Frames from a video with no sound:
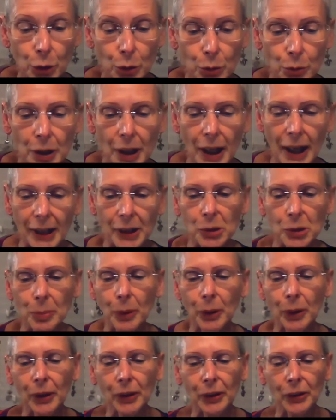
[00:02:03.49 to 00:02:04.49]
2
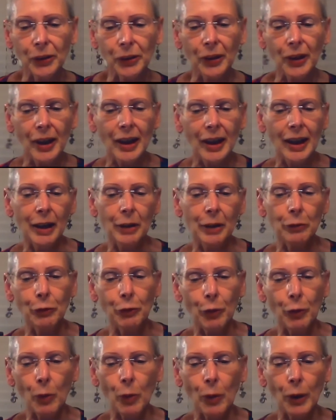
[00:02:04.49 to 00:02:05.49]
textbooks,
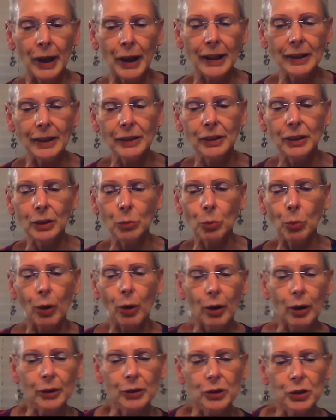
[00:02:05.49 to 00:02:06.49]
and 4 edited
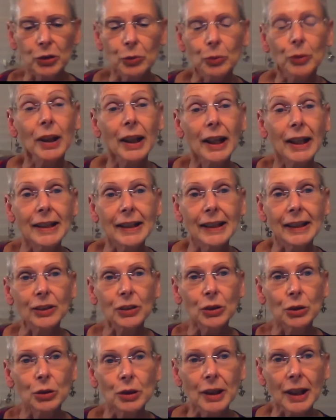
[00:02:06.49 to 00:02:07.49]
works
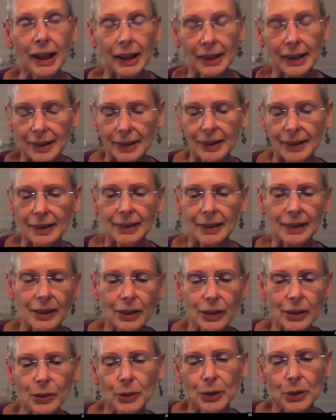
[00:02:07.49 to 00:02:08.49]
relating to Texas
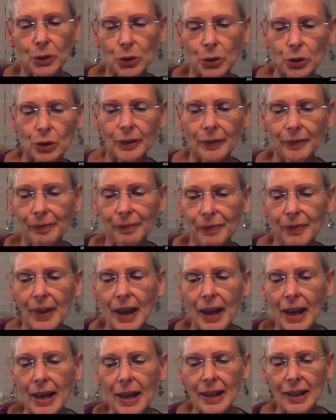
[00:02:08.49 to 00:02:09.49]
literature.
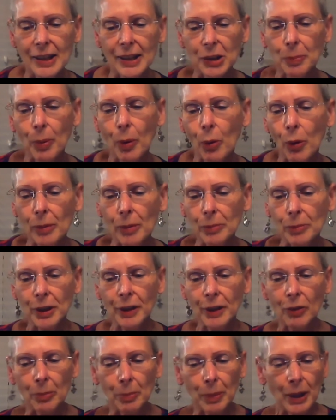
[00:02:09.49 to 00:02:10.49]
His
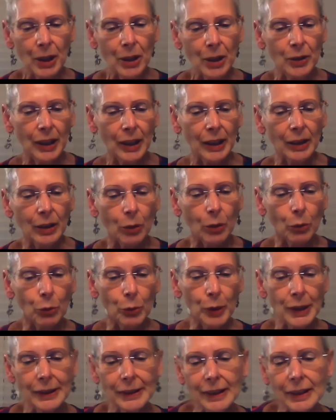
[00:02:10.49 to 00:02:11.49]
poems have appeared in
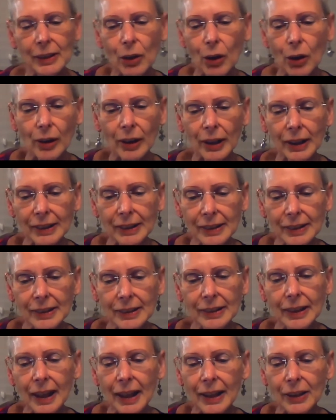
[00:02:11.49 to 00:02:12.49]
Written in
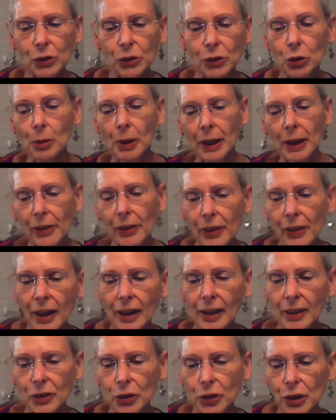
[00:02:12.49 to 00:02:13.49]
Arlington and 2
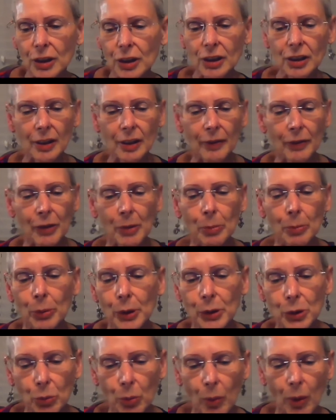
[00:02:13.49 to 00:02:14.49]
anthologies of the
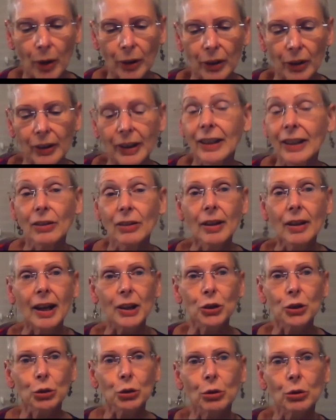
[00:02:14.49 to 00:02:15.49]
Bridgewater
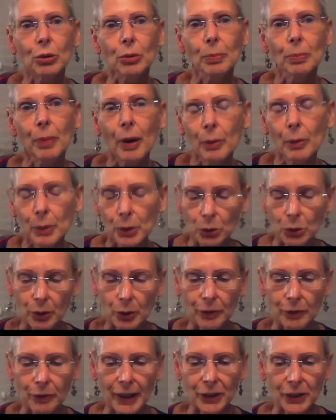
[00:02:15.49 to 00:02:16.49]
International
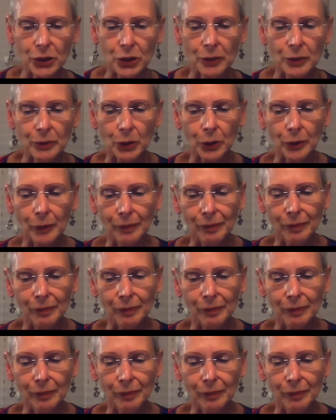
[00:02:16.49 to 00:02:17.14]
Poetry Festival.